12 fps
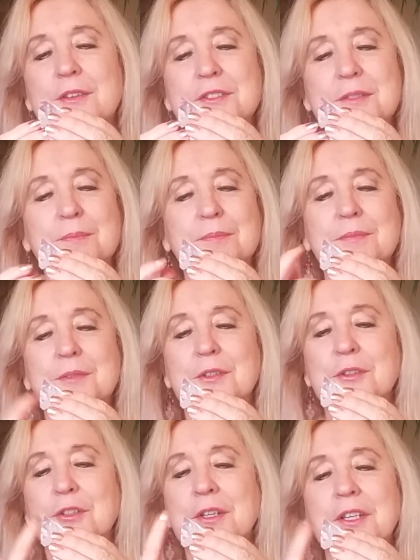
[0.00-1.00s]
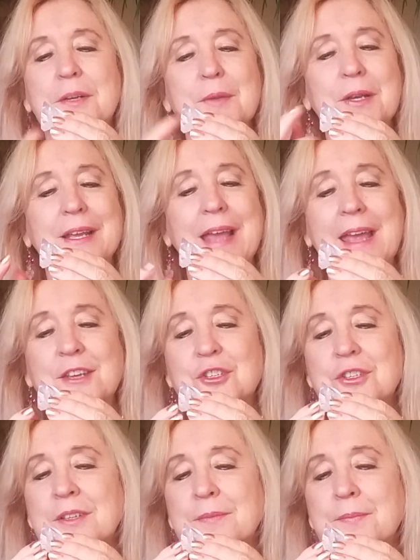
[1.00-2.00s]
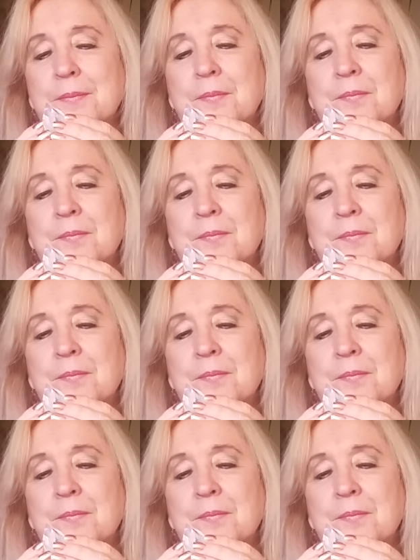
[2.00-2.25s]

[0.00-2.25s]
some good communication